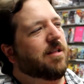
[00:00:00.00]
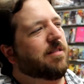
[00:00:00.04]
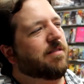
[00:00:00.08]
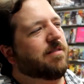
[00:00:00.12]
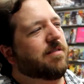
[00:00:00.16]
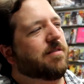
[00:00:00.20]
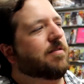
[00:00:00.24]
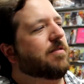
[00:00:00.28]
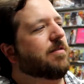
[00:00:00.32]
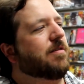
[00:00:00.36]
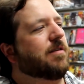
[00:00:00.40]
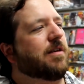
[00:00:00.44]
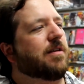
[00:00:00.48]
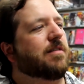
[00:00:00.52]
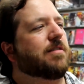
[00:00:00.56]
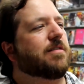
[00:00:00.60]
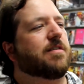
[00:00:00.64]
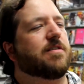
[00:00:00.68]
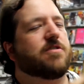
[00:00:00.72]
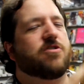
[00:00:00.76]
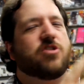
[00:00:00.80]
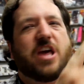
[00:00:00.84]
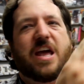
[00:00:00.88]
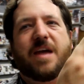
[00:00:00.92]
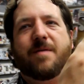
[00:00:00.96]

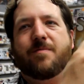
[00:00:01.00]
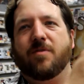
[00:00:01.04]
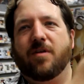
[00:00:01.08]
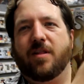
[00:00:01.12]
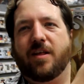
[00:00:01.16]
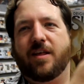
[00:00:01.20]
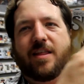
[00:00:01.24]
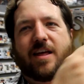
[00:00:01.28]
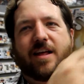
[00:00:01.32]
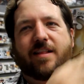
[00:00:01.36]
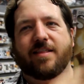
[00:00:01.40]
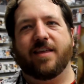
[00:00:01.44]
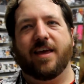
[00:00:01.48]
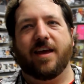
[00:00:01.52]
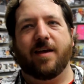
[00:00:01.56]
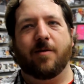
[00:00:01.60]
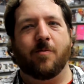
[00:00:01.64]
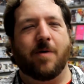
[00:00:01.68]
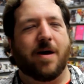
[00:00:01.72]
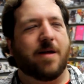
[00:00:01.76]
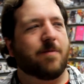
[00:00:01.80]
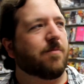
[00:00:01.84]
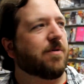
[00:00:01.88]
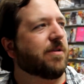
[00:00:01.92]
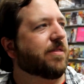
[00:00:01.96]
It's a shame really that they
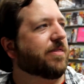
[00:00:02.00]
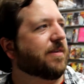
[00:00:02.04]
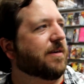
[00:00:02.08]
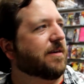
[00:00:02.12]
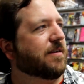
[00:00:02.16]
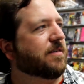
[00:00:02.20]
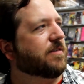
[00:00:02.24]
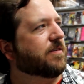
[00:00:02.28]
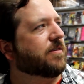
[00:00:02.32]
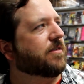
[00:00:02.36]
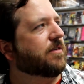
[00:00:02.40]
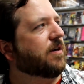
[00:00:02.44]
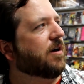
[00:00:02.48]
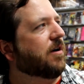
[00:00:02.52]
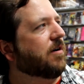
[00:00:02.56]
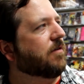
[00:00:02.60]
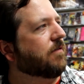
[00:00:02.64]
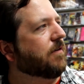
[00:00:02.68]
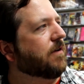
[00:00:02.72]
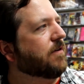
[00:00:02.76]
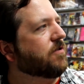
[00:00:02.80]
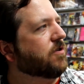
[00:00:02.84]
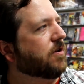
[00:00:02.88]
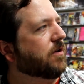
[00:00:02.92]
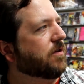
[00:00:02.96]
went with this
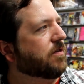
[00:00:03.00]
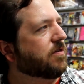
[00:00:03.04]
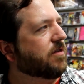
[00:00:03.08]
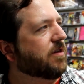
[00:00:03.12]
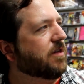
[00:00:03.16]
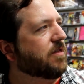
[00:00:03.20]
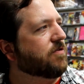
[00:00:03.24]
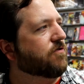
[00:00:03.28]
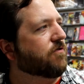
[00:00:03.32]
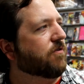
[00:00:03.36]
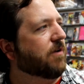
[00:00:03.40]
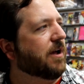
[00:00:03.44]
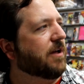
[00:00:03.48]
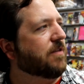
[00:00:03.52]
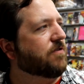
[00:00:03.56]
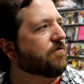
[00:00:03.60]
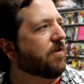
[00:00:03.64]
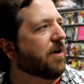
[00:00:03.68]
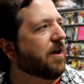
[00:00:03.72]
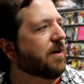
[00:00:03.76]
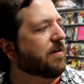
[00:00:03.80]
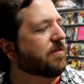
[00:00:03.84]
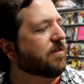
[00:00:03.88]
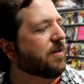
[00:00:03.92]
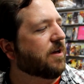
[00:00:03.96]
Original Sin trade
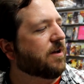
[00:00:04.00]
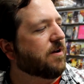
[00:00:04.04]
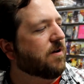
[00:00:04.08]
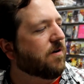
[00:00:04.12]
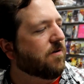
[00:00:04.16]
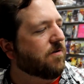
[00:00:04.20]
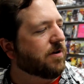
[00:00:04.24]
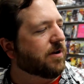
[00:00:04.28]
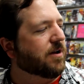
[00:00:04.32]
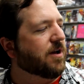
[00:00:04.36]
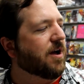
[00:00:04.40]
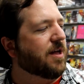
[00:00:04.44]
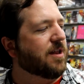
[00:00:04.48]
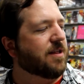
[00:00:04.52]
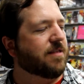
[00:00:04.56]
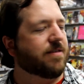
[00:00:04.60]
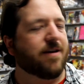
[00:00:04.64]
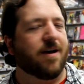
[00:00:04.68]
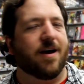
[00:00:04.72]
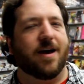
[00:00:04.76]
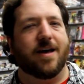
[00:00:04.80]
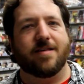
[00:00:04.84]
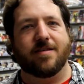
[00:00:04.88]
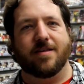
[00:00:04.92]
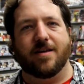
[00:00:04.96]
dress. I know it kind of
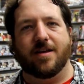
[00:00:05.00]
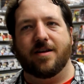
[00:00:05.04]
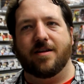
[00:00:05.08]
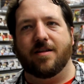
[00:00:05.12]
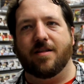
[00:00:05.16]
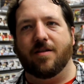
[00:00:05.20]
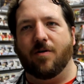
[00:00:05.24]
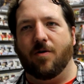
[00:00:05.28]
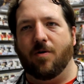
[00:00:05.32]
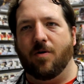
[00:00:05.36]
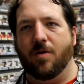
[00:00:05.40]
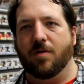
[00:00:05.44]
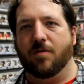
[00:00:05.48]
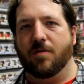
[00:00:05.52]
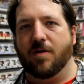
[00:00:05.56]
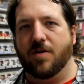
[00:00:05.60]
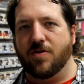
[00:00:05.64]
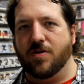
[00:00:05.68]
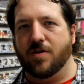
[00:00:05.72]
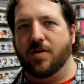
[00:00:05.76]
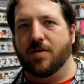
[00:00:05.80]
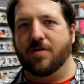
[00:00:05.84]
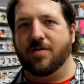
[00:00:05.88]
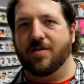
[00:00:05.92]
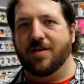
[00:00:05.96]
ties into the whole
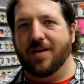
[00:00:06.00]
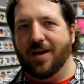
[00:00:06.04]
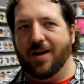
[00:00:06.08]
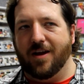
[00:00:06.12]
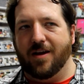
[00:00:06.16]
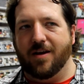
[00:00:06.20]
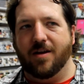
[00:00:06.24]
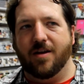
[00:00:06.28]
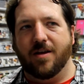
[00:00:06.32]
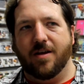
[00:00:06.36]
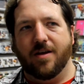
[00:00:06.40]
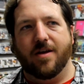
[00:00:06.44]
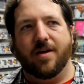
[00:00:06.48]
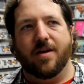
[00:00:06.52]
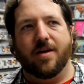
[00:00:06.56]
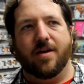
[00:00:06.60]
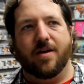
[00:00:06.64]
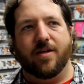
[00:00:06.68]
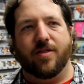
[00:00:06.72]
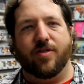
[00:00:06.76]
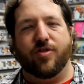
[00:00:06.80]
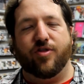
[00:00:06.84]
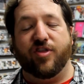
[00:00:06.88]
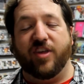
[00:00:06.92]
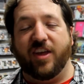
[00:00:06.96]
Original Sin
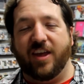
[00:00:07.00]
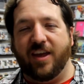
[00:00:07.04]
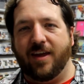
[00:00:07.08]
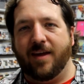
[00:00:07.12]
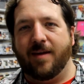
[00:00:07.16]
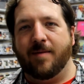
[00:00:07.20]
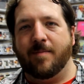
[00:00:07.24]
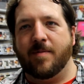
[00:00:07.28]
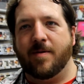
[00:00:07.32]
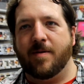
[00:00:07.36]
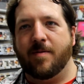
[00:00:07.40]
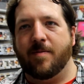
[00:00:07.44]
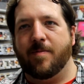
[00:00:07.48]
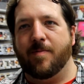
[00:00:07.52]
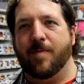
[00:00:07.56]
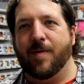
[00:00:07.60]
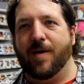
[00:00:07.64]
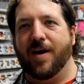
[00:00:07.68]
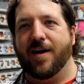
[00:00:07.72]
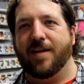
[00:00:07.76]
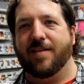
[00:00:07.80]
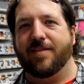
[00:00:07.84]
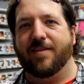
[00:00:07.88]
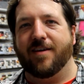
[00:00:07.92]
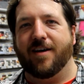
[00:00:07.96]
theme,
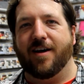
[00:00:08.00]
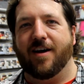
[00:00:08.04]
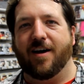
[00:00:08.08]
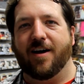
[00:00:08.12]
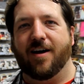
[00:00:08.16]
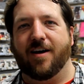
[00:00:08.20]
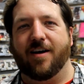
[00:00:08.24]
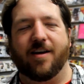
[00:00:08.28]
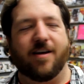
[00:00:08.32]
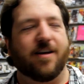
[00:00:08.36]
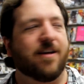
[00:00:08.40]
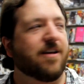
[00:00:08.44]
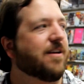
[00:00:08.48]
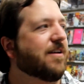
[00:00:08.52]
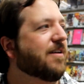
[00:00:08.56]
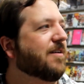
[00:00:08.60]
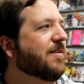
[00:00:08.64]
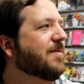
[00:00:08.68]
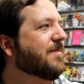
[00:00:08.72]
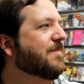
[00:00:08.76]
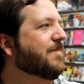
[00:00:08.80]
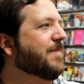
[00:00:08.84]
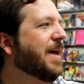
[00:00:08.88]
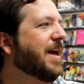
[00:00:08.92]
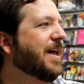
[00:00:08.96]
but
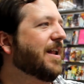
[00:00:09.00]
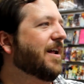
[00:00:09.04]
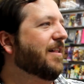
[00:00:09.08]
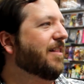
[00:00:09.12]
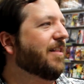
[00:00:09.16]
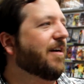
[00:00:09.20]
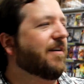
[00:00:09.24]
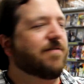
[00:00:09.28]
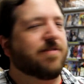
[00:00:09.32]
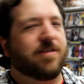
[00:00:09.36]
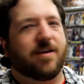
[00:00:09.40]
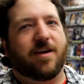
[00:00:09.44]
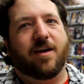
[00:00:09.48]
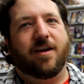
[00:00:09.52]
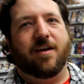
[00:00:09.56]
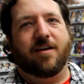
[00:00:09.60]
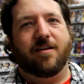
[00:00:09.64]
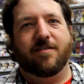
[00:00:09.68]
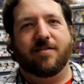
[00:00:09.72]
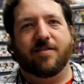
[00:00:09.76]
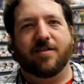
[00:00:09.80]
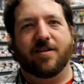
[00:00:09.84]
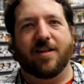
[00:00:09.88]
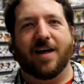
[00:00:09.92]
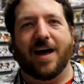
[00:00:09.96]
man, I love the
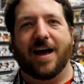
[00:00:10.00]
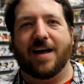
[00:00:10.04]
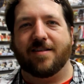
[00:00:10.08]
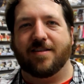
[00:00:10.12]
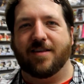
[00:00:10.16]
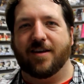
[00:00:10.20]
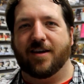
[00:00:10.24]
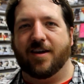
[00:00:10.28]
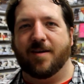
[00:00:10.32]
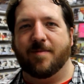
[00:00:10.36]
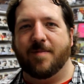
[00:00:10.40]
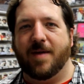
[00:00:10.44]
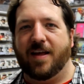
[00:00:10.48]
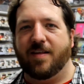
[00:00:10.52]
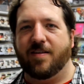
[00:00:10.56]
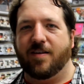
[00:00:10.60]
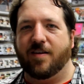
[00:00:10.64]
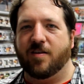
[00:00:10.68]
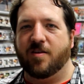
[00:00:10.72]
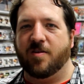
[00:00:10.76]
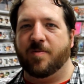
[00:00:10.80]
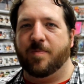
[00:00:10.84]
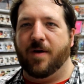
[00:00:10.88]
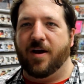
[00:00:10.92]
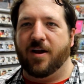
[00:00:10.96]
classic
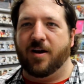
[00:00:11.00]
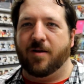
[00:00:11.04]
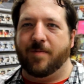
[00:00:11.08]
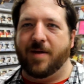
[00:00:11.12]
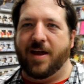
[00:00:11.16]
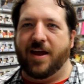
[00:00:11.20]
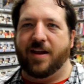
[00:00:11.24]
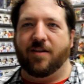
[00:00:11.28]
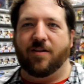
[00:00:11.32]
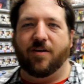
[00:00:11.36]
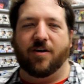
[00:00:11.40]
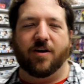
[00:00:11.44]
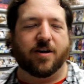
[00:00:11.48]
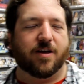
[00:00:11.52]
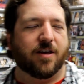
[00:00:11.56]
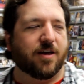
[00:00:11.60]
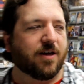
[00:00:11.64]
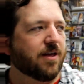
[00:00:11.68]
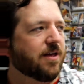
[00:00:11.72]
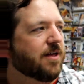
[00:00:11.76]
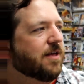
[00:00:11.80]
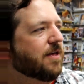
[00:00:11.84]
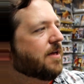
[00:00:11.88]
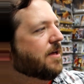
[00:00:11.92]
Amazing Spider-Man look.